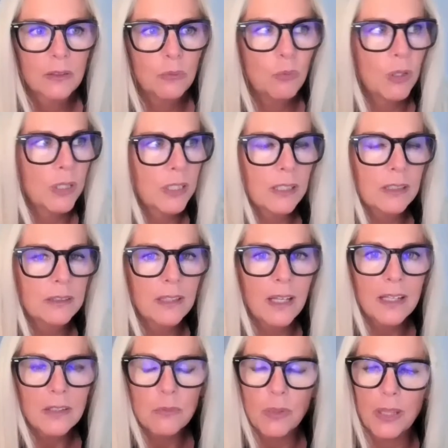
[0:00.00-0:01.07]
want to
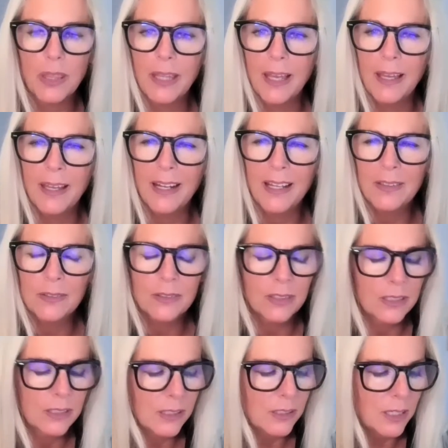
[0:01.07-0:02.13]
align with that?
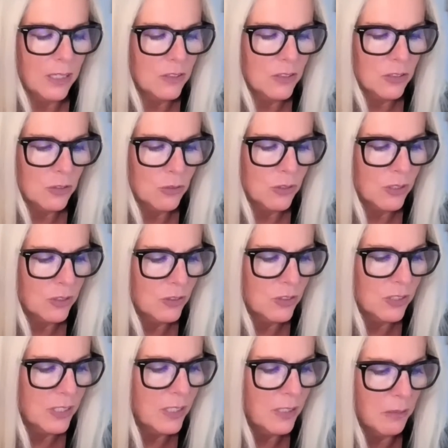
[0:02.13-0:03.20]
I just don't
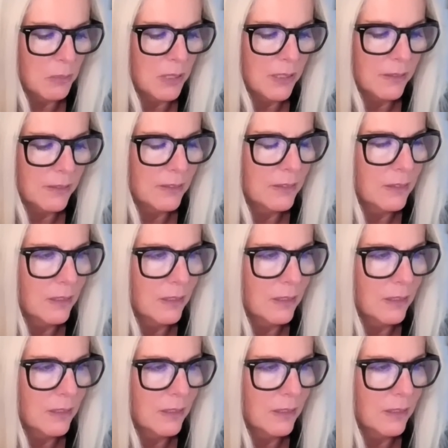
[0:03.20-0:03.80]
understand, because